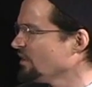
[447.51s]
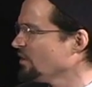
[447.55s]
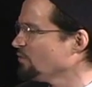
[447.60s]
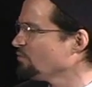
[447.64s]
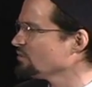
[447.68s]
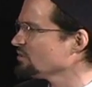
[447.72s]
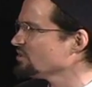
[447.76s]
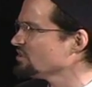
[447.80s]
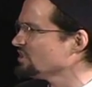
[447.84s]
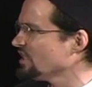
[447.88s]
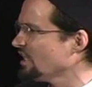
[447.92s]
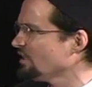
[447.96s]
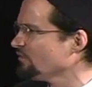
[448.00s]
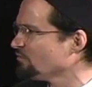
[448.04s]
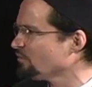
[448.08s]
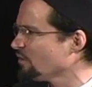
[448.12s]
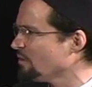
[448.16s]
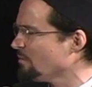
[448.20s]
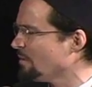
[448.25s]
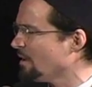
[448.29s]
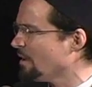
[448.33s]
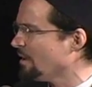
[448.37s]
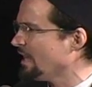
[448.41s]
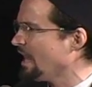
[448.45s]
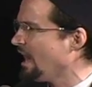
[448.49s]
that was sent
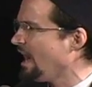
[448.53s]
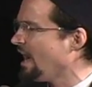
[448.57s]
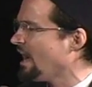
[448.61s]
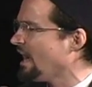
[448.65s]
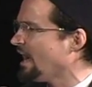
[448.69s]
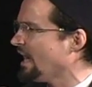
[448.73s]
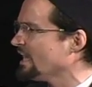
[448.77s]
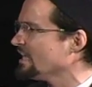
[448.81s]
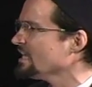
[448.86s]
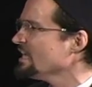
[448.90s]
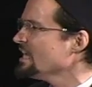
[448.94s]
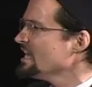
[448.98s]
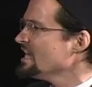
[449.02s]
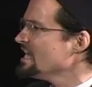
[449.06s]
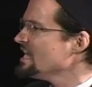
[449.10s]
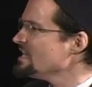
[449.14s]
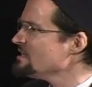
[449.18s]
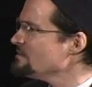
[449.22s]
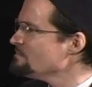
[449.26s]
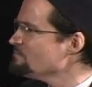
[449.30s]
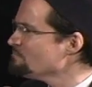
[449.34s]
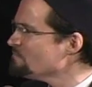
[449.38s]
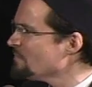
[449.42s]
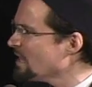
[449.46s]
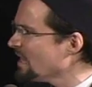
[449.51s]
from on high,
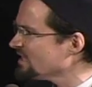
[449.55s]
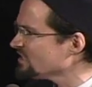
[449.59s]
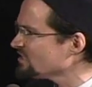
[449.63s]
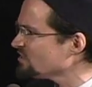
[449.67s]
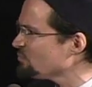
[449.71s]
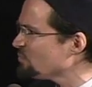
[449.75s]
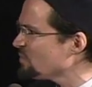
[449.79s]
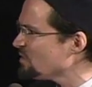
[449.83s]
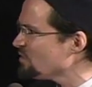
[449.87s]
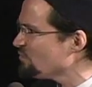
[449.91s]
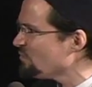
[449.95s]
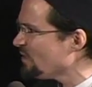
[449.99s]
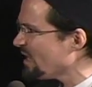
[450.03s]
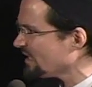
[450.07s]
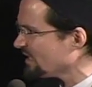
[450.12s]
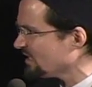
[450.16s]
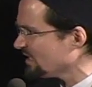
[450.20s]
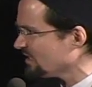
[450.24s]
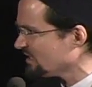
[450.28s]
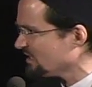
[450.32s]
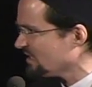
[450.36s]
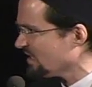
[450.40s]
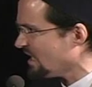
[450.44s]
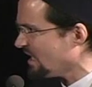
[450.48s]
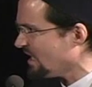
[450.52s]
it must be
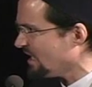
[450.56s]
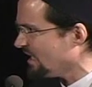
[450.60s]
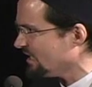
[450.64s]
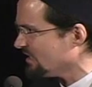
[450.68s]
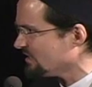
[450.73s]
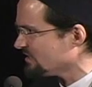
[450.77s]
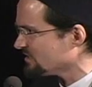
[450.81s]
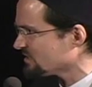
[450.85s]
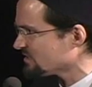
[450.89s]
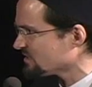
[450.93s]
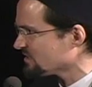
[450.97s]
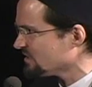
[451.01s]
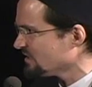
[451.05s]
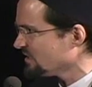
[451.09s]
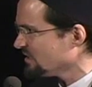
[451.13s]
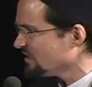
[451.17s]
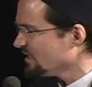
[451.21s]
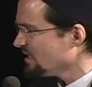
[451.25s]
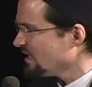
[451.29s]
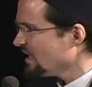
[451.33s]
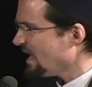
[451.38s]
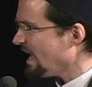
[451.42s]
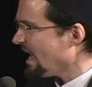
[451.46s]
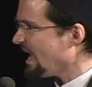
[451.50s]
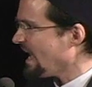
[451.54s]
recognized
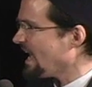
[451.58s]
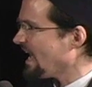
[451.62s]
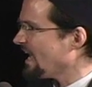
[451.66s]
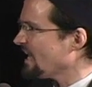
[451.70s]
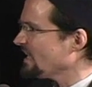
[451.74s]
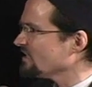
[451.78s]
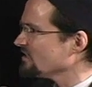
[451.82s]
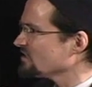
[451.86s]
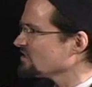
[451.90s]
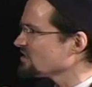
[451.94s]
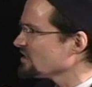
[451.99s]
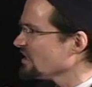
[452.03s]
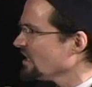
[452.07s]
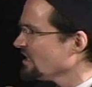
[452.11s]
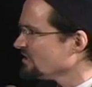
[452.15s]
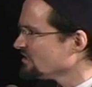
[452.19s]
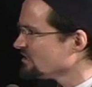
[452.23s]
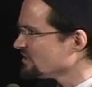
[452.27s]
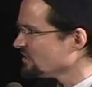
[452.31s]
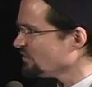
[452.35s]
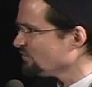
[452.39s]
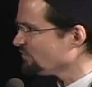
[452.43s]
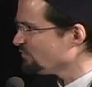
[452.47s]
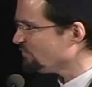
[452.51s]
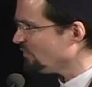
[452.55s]
as
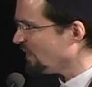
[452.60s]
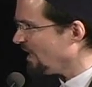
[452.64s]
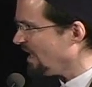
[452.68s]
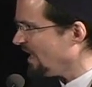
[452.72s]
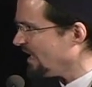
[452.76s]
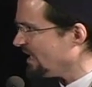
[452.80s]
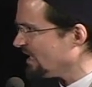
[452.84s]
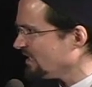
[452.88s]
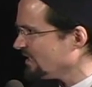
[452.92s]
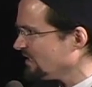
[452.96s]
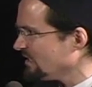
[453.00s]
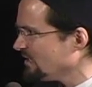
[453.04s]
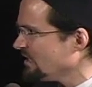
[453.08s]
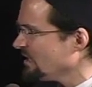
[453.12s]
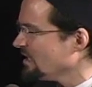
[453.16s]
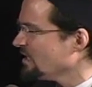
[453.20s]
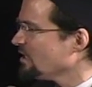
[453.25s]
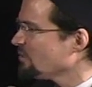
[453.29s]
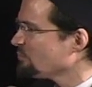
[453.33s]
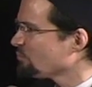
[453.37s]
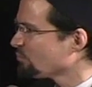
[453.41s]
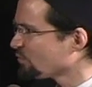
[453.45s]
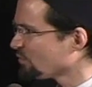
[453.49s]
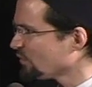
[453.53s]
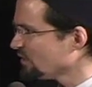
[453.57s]
divine
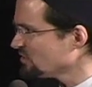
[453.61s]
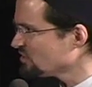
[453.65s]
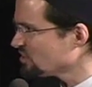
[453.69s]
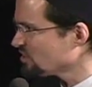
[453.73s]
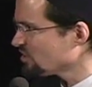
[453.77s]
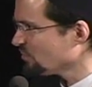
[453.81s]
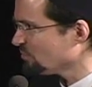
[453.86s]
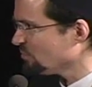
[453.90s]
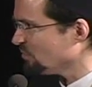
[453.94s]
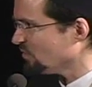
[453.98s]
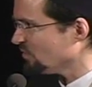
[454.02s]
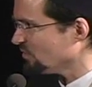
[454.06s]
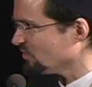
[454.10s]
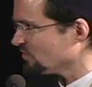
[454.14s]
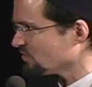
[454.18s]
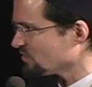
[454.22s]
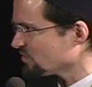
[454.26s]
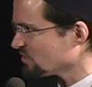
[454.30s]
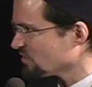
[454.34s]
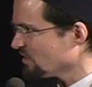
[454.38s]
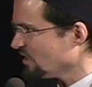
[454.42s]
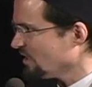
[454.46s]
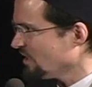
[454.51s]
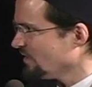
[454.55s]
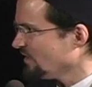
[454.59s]

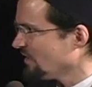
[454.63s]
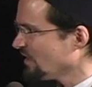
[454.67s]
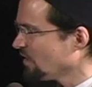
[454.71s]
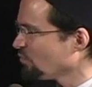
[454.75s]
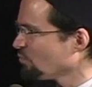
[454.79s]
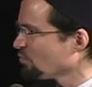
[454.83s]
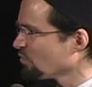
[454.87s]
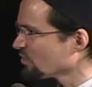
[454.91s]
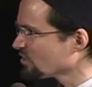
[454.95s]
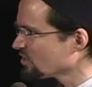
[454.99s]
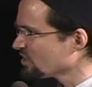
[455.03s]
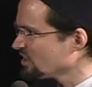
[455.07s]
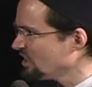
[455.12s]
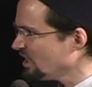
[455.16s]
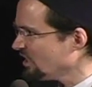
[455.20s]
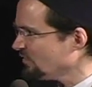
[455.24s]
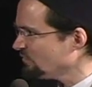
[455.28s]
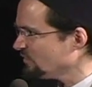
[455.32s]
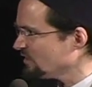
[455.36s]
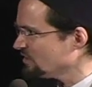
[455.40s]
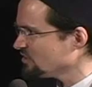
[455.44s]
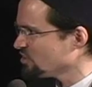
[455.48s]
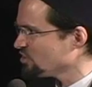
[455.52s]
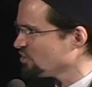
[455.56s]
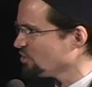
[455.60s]
principles that were
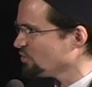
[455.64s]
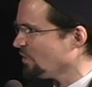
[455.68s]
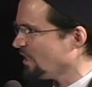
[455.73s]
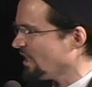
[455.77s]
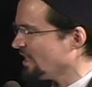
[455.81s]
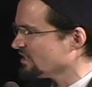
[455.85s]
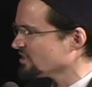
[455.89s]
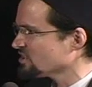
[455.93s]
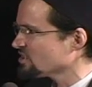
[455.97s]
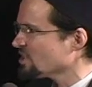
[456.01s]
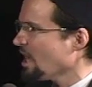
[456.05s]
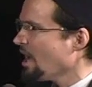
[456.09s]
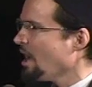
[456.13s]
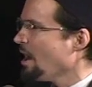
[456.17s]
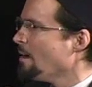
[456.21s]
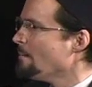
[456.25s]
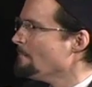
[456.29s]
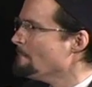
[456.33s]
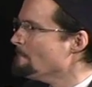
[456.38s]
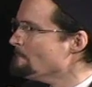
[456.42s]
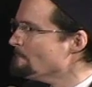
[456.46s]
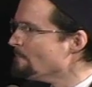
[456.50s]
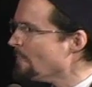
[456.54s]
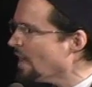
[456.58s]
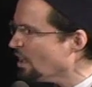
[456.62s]
given to us.
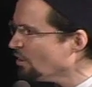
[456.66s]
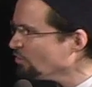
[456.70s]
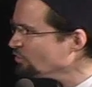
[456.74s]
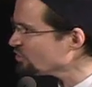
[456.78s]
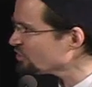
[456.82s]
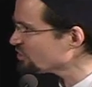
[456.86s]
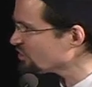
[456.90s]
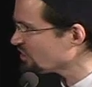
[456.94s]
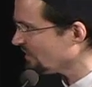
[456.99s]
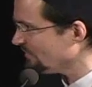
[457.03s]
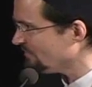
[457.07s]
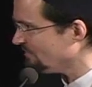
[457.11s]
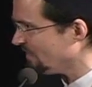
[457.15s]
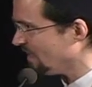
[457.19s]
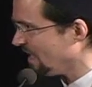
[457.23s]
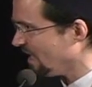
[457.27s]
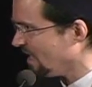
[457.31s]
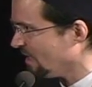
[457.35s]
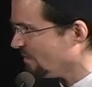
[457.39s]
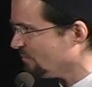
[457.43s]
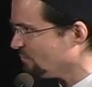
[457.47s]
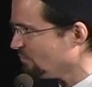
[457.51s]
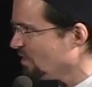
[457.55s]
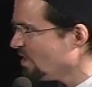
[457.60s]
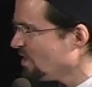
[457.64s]
Most of
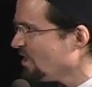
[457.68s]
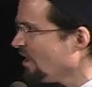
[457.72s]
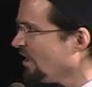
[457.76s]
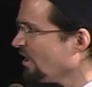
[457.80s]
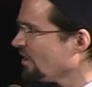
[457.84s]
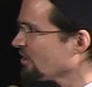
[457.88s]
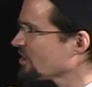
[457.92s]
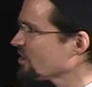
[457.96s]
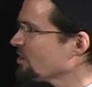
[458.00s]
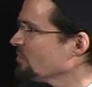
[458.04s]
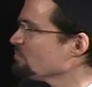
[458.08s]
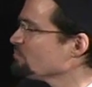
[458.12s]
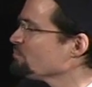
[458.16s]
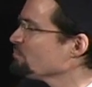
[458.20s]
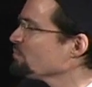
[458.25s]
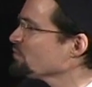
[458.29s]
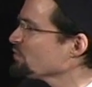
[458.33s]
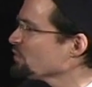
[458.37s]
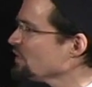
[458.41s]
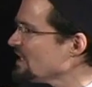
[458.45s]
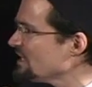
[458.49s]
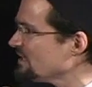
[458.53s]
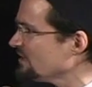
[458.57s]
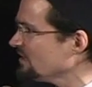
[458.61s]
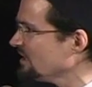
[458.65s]
them are
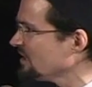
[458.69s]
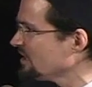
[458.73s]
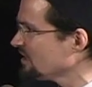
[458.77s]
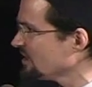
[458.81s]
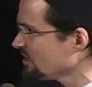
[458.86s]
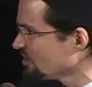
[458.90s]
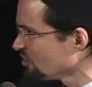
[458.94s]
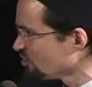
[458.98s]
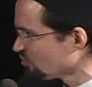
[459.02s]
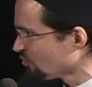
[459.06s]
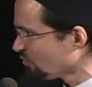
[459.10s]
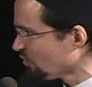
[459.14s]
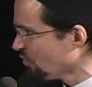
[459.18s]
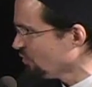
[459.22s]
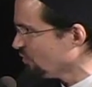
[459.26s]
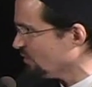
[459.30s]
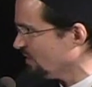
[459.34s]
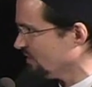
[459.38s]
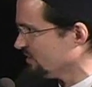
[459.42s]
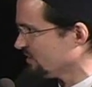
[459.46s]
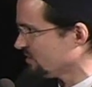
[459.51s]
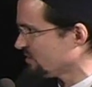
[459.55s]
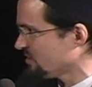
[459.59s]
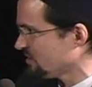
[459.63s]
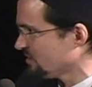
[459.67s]
completely
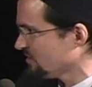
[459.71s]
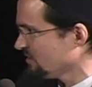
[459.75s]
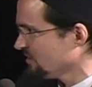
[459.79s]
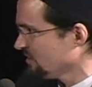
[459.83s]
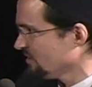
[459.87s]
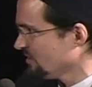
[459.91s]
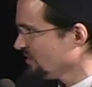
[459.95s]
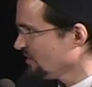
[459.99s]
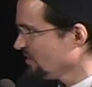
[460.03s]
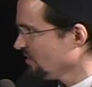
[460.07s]
congruent